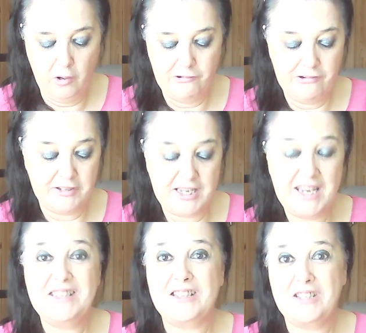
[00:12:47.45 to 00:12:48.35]
or
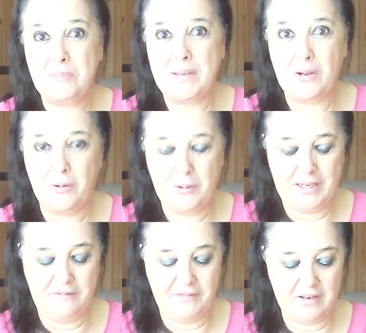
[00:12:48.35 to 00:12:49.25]
intended to be on
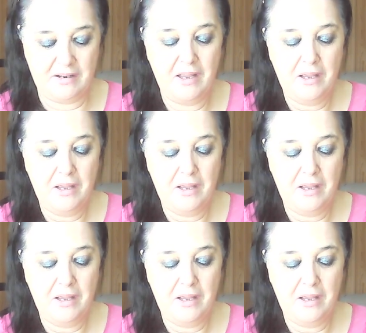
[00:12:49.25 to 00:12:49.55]
even.